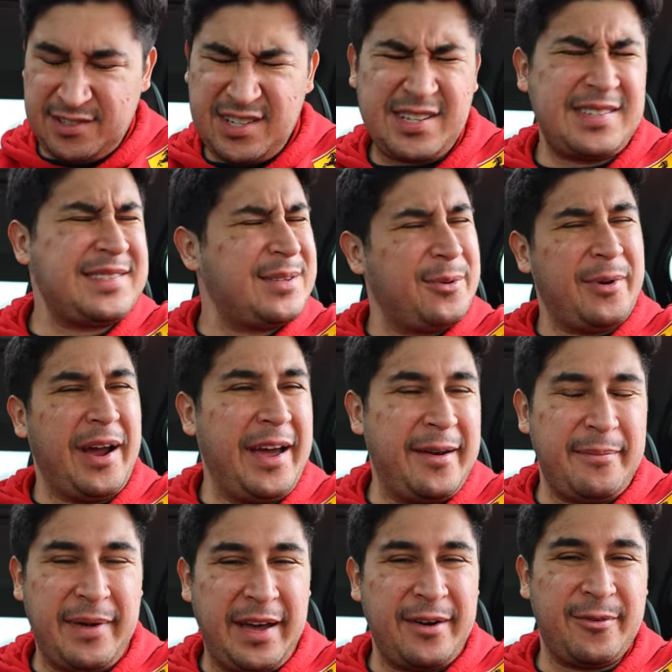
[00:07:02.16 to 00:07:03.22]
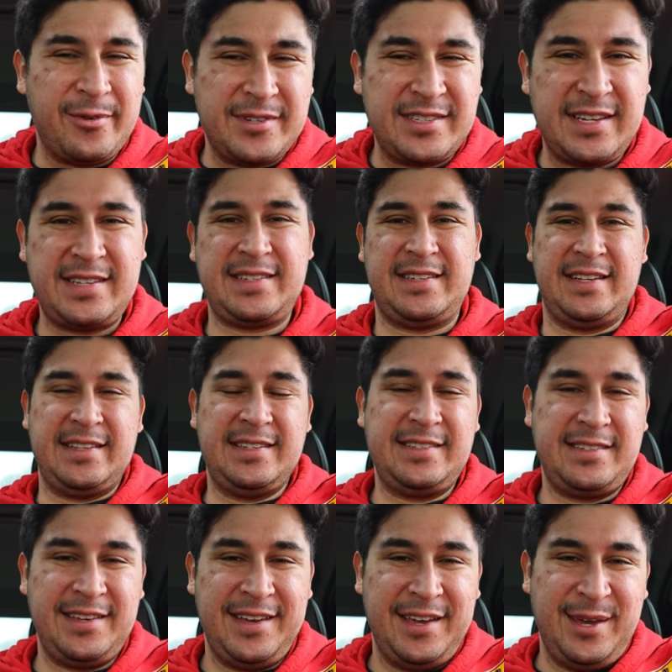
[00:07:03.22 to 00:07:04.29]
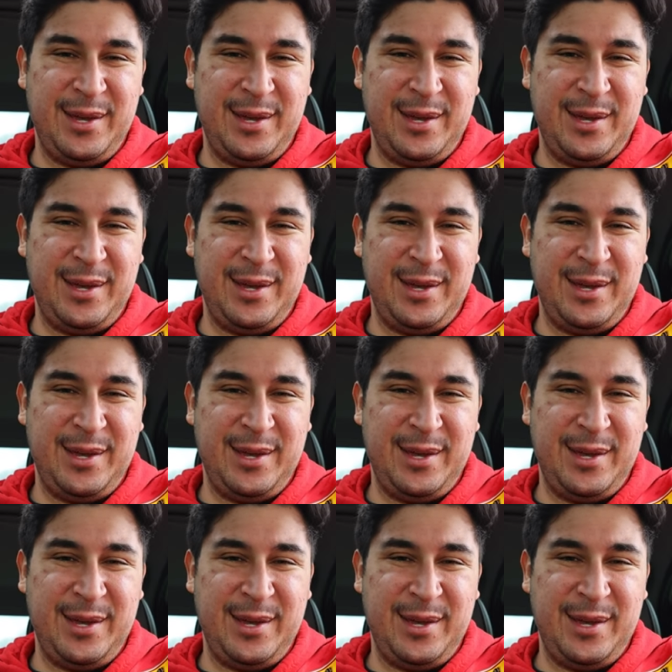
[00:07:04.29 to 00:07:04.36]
just the right amount of resistance